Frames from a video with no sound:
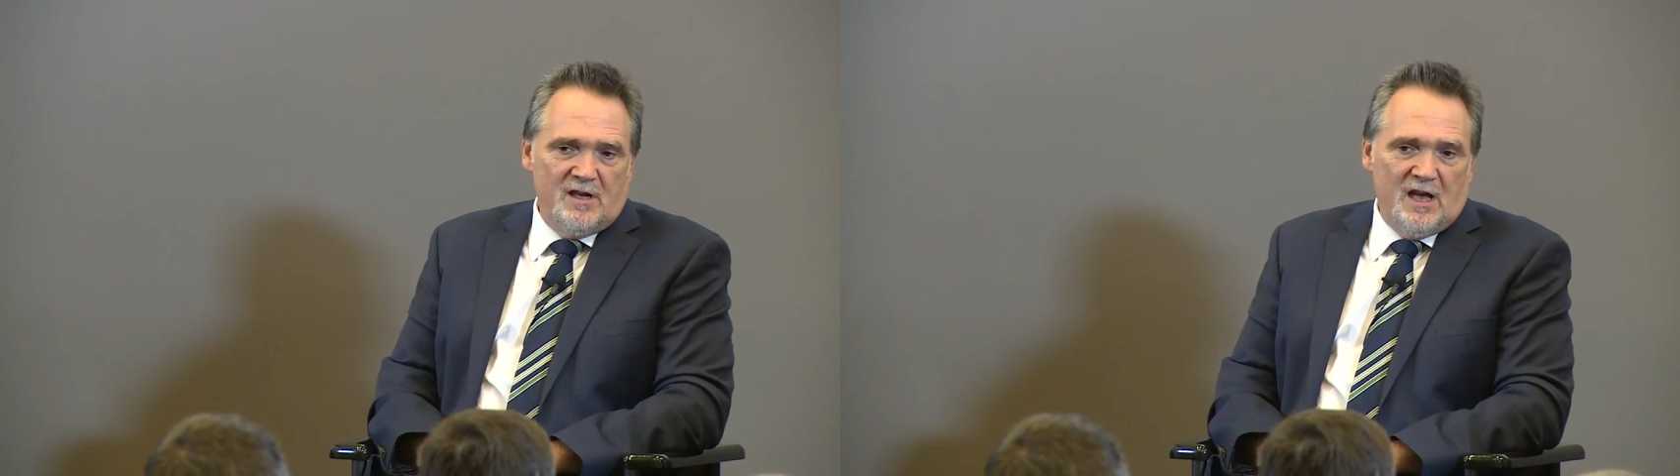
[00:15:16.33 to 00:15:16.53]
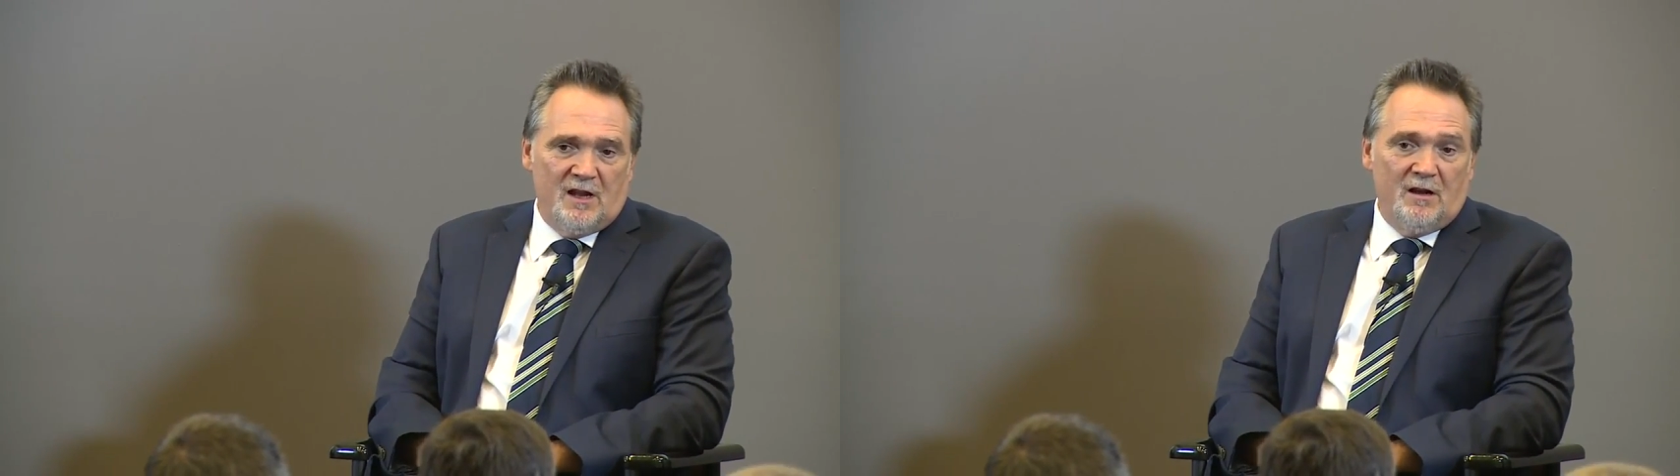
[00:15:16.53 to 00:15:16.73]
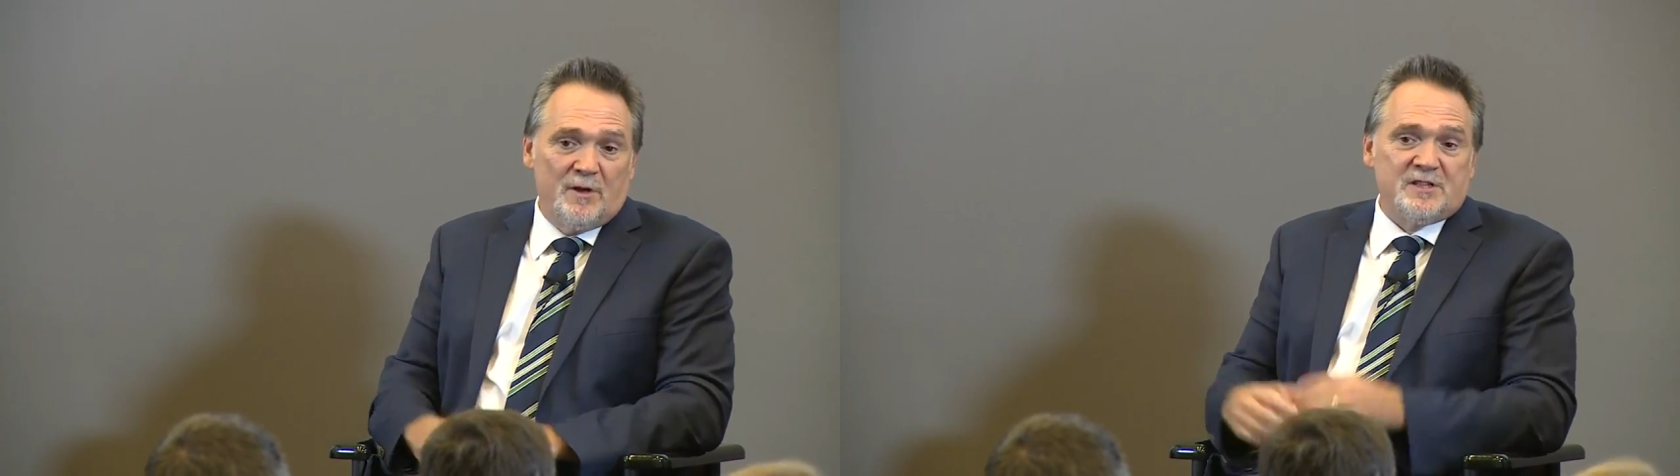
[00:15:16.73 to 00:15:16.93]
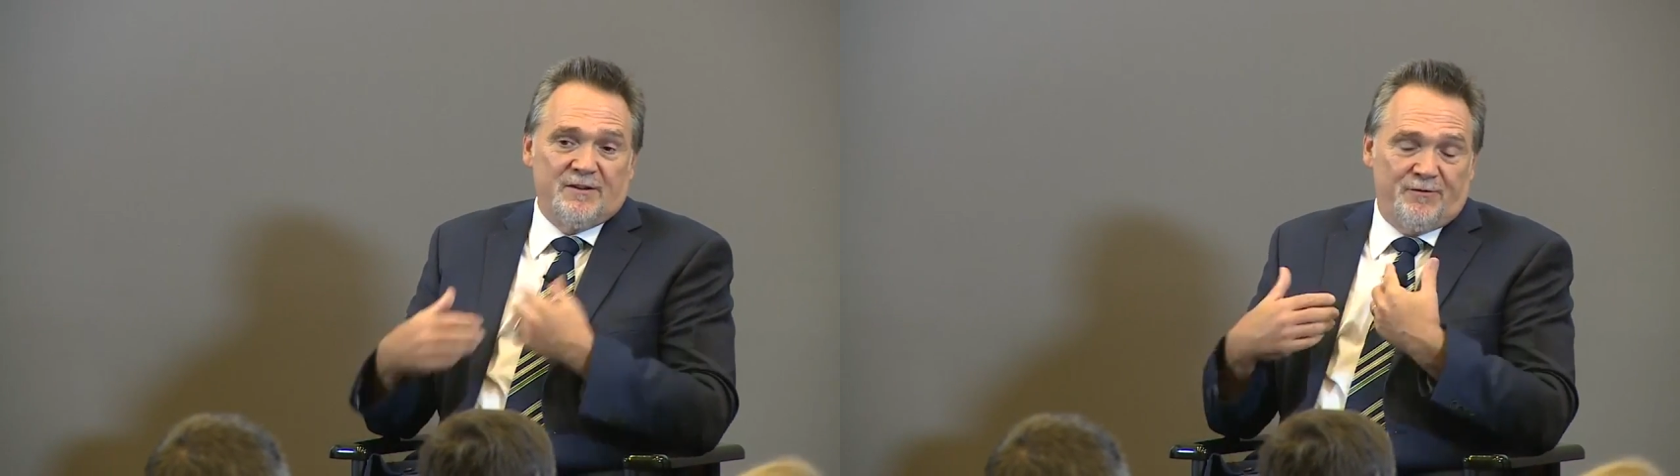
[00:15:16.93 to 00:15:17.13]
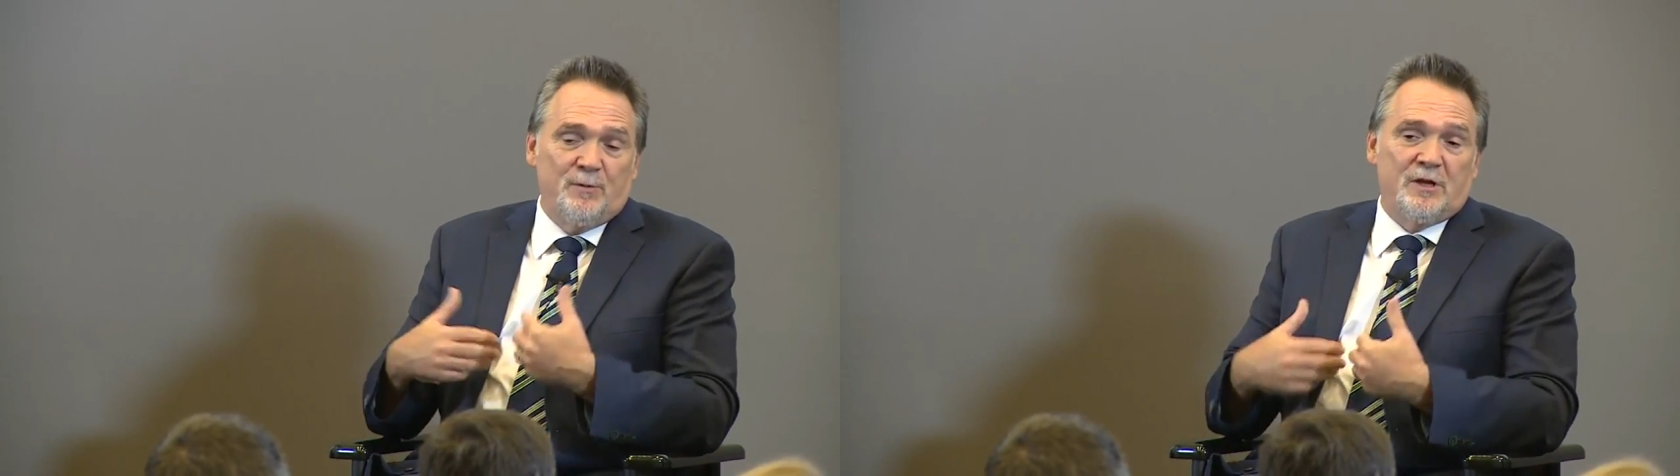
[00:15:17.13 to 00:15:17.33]
And I must say,
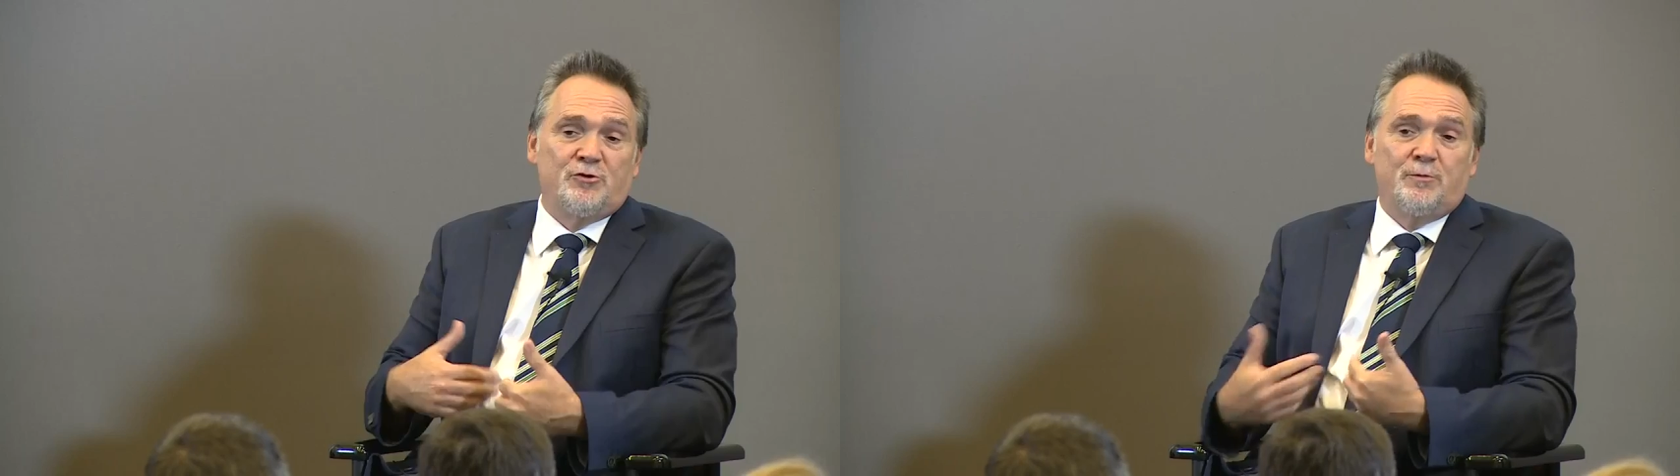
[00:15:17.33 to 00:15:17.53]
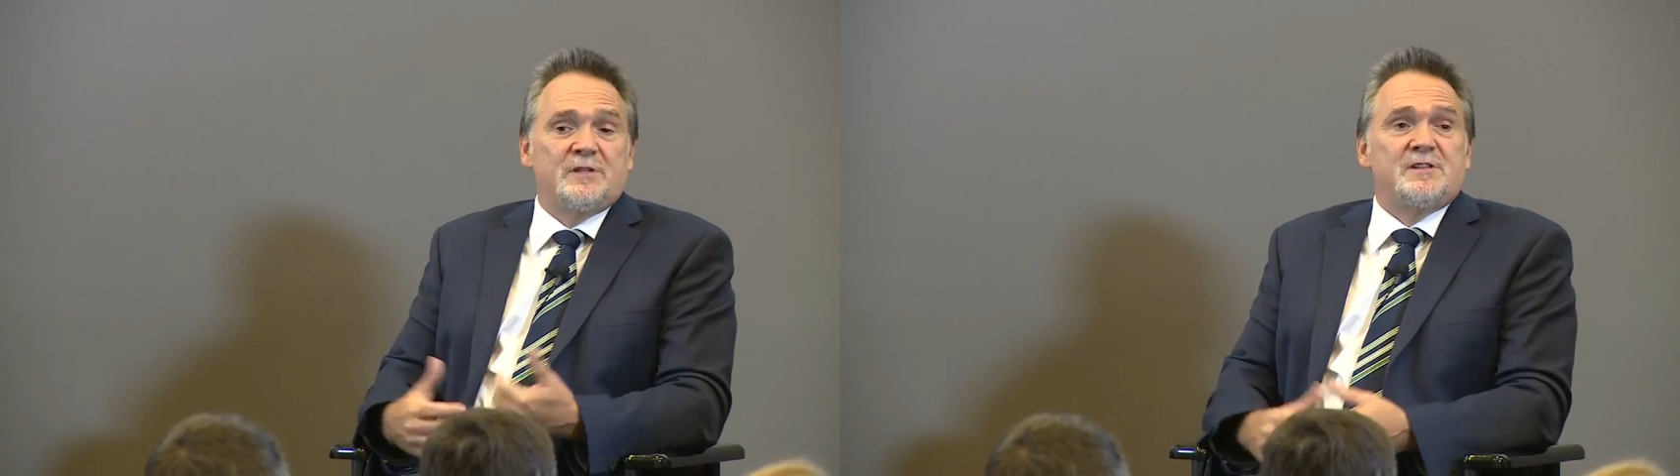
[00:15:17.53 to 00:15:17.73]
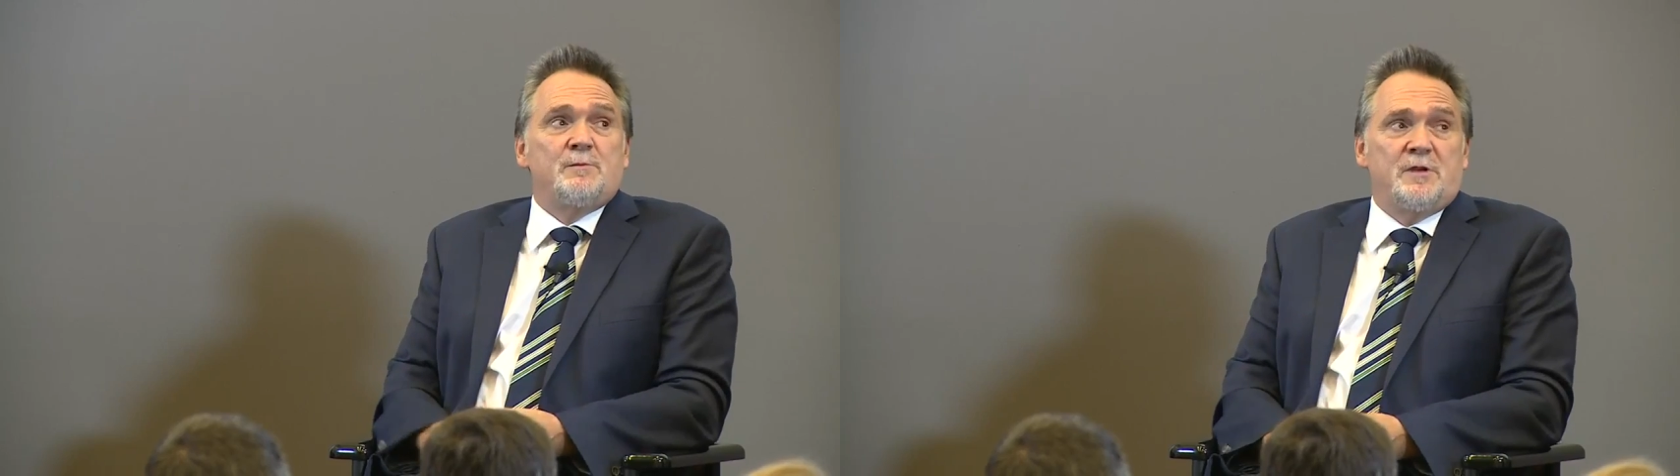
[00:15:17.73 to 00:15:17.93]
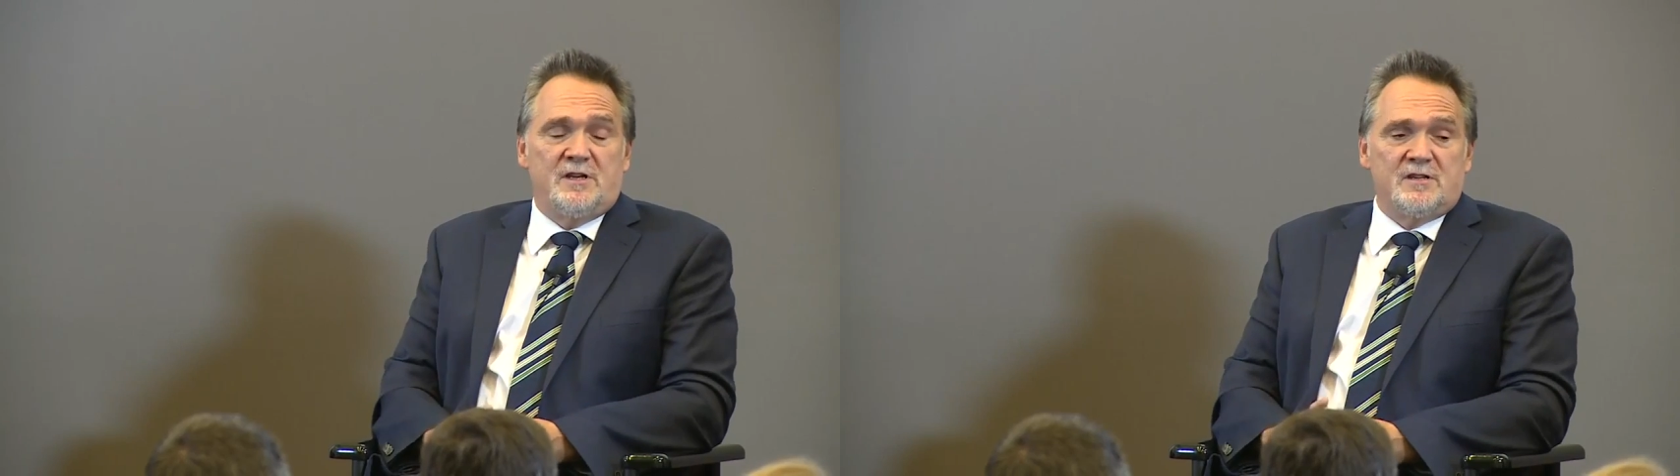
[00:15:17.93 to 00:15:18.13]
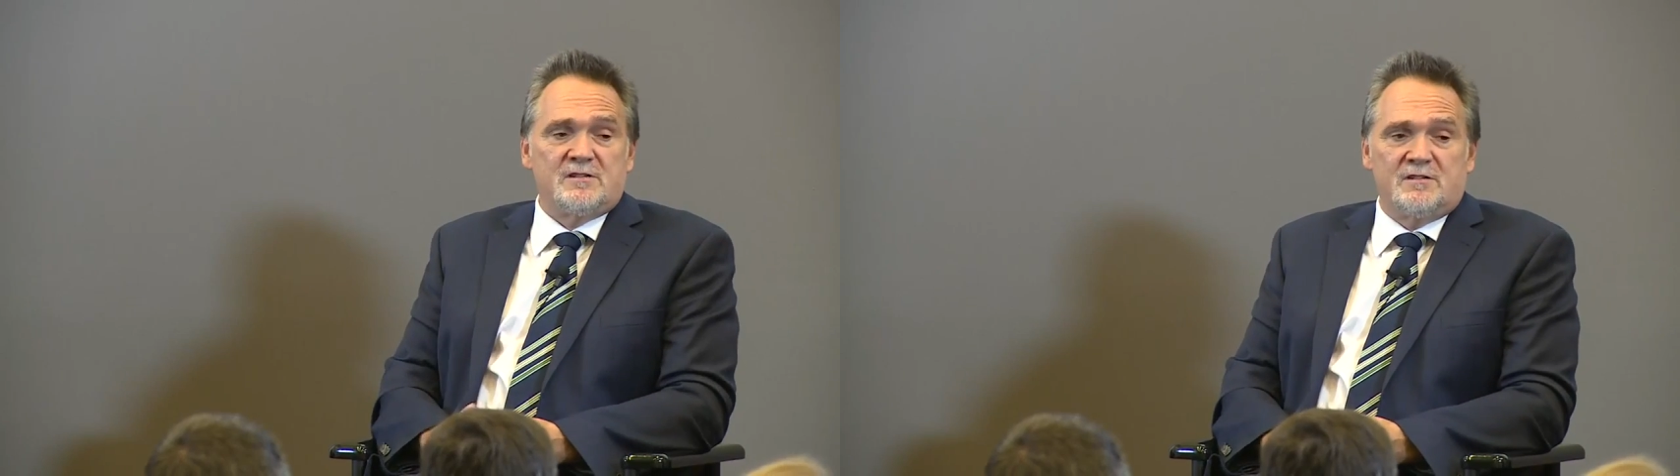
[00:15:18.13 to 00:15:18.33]
for me, it took me some
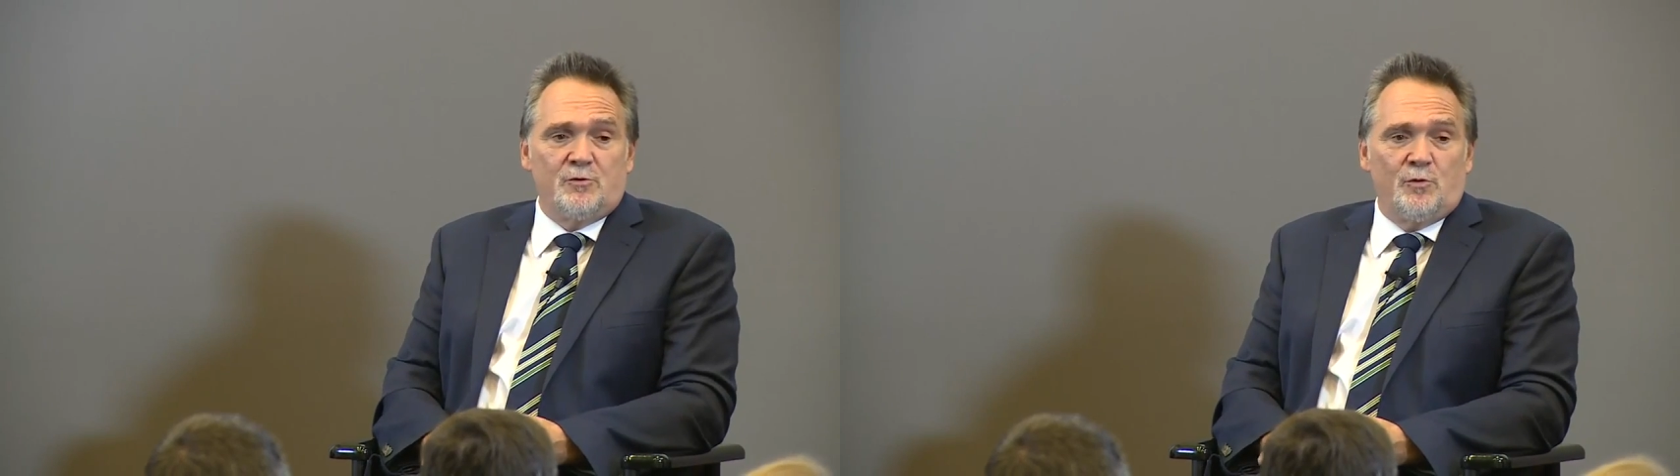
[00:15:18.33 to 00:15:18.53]
years